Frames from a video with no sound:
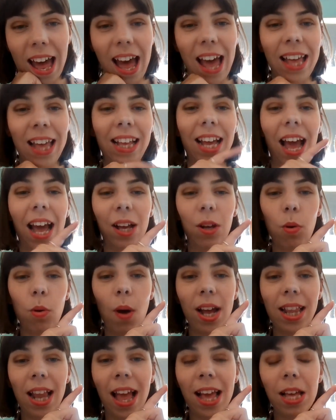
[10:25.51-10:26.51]
I
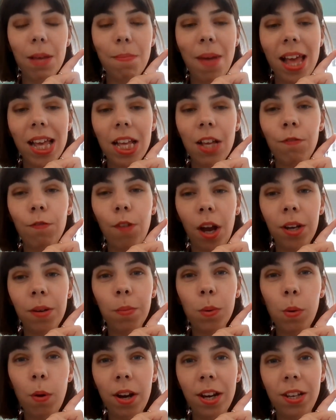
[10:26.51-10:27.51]
quite like making
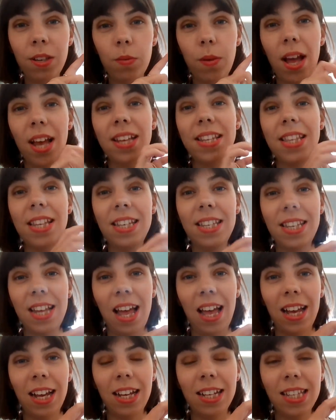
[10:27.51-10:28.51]
random granny squares this
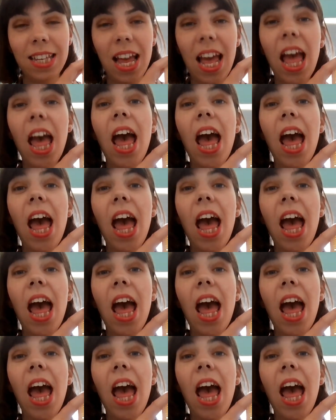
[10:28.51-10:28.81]
size.